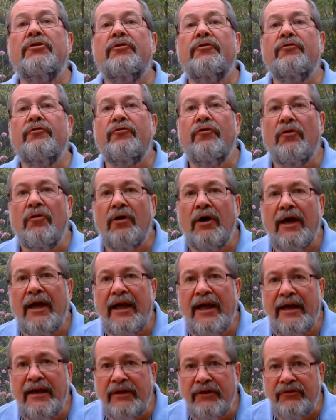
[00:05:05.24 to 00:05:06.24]
for
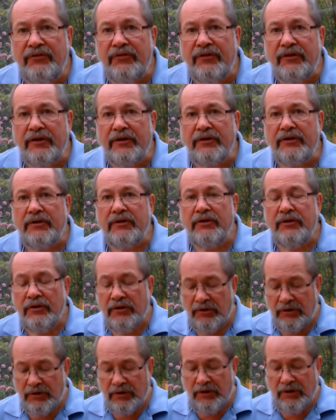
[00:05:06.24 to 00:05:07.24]
anything
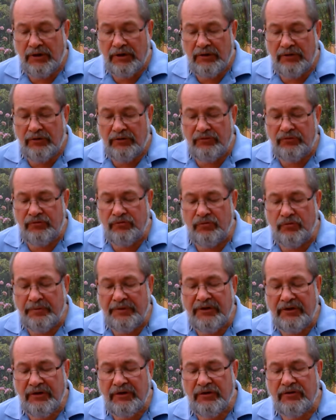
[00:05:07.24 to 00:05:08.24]
to
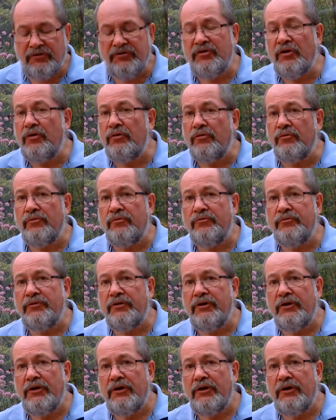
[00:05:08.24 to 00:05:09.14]
be solved,